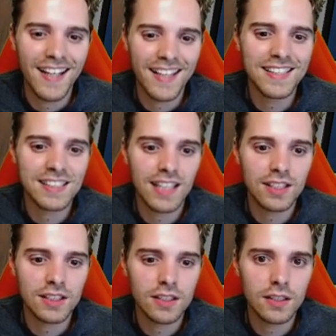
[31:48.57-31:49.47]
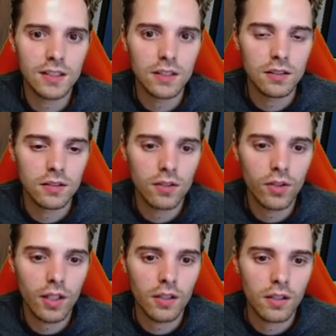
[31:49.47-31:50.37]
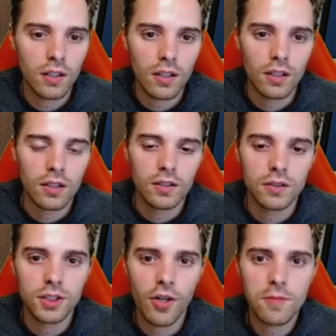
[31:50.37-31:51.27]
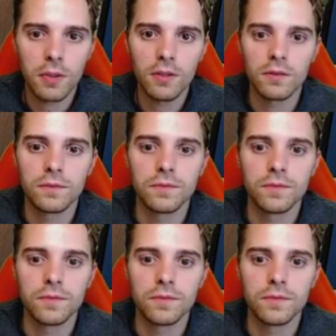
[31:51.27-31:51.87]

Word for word: Aegislash instantly. Okay. Cherish Ball?